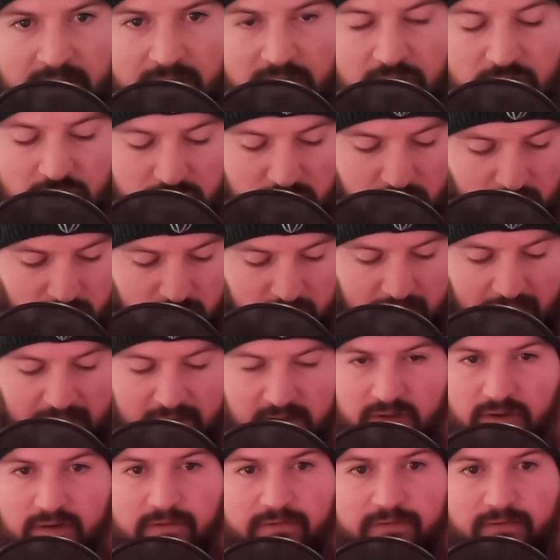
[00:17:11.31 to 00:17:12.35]
So
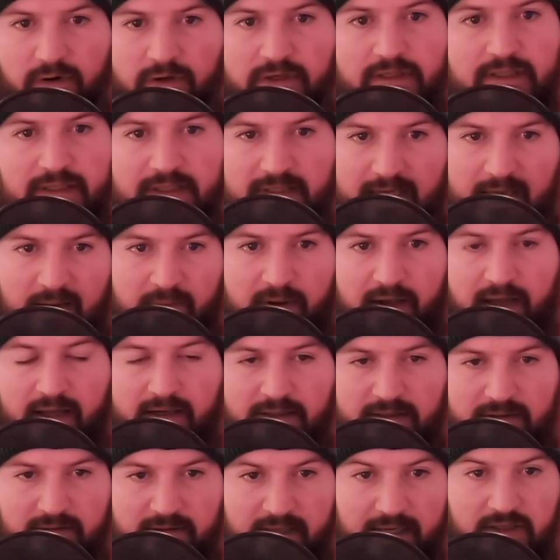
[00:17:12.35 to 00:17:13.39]
that's your first escape
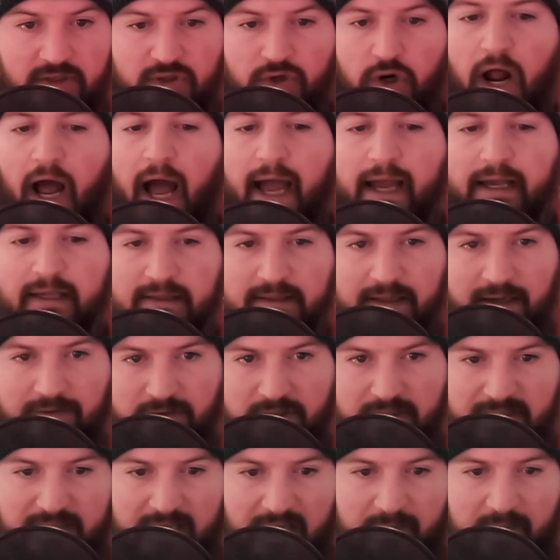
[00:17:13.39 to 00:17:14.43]
hatch. That's your highest level
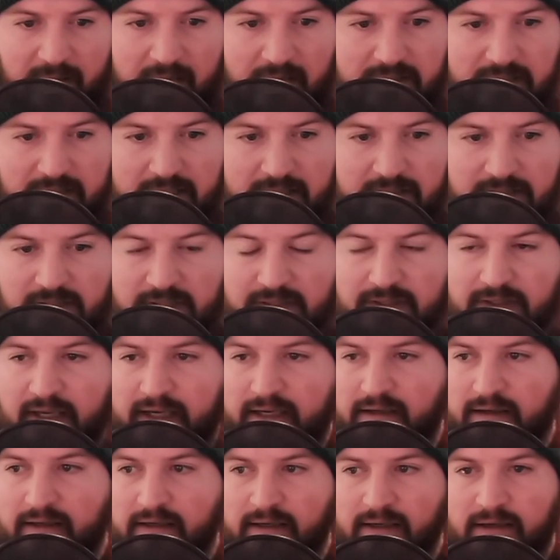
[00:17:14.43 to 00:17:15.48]
escape hatch. It's just like,